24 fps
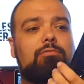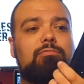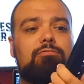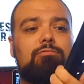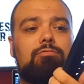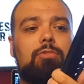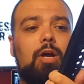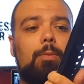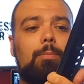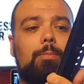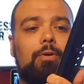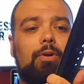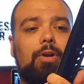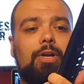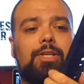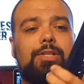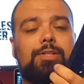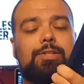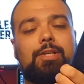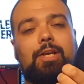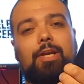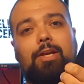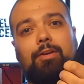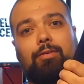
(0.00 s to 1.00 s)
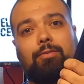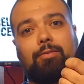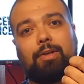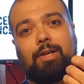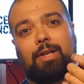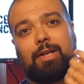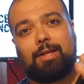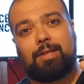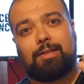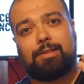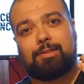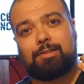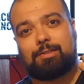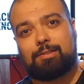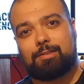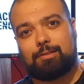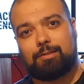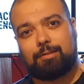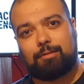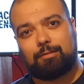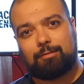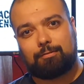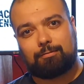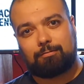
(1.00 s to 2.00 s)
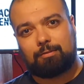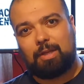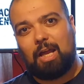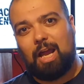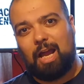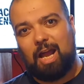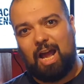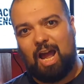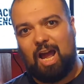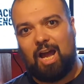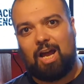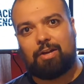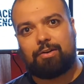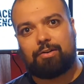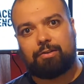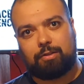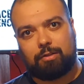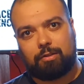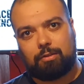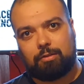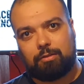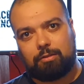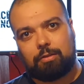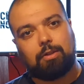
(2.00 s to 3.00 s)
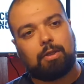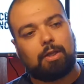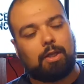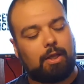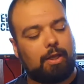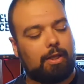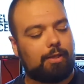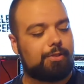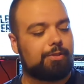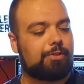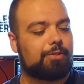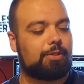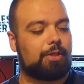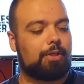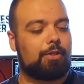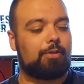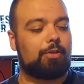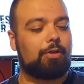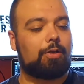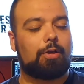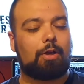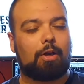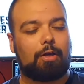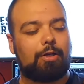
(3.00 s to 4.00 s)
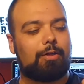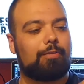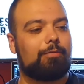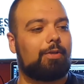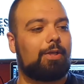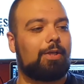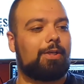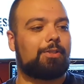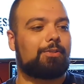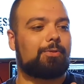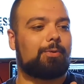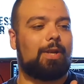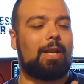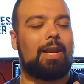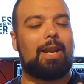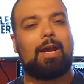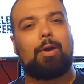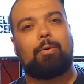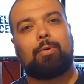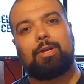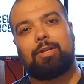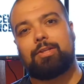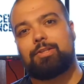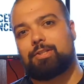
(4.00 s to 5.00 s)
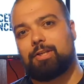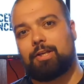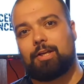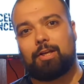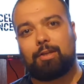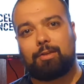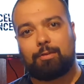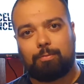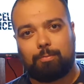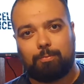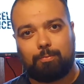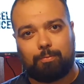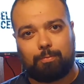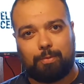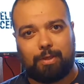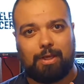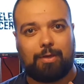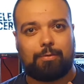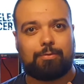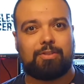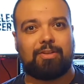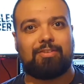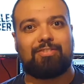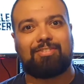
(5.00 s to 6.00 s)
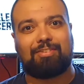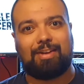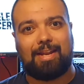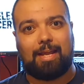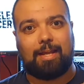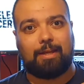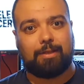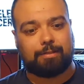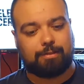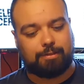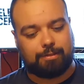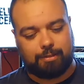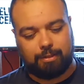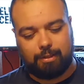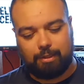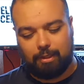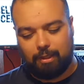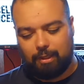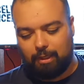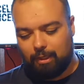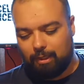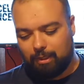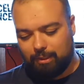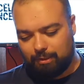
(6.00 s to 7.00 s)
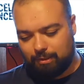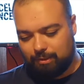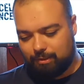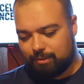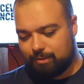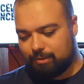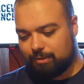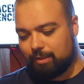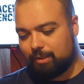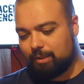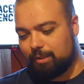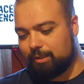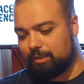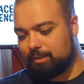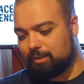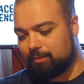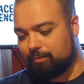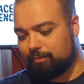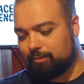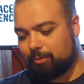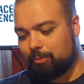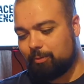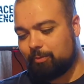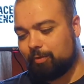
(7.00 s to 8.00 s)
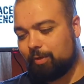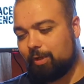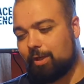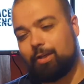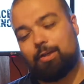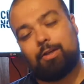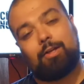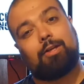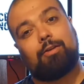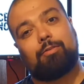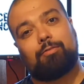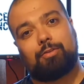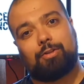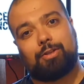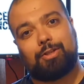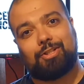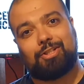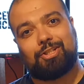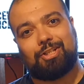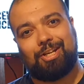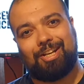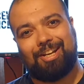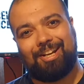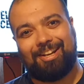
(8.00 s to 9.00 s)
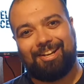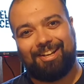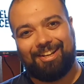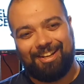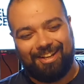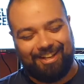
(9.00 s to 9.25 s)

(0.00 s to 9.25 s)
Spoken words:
Rubber on its own is hard, and so you kind of need to allow it to be able to flex. That's certainly something we've learned over this year.